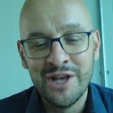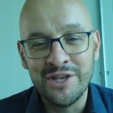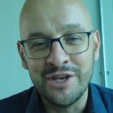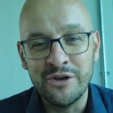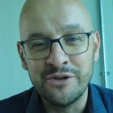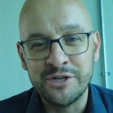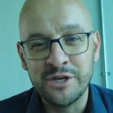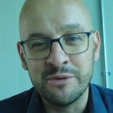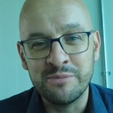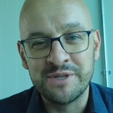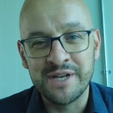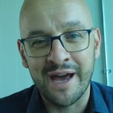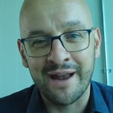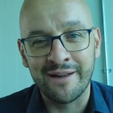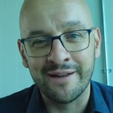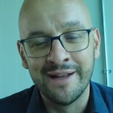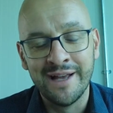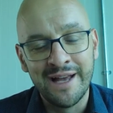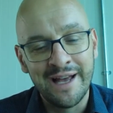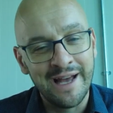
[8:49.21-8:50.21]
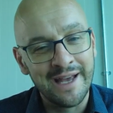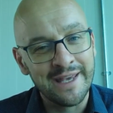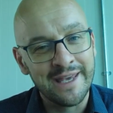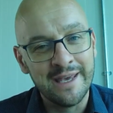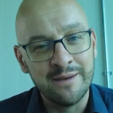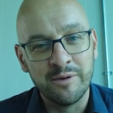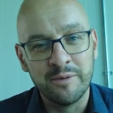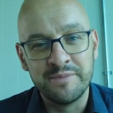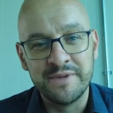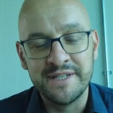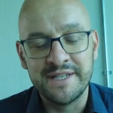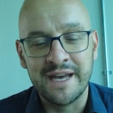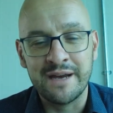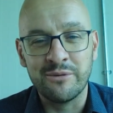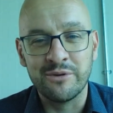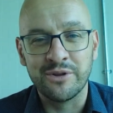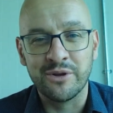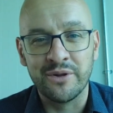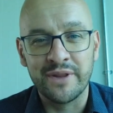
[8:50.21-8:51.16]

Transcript: YouTube channel and keep up to date with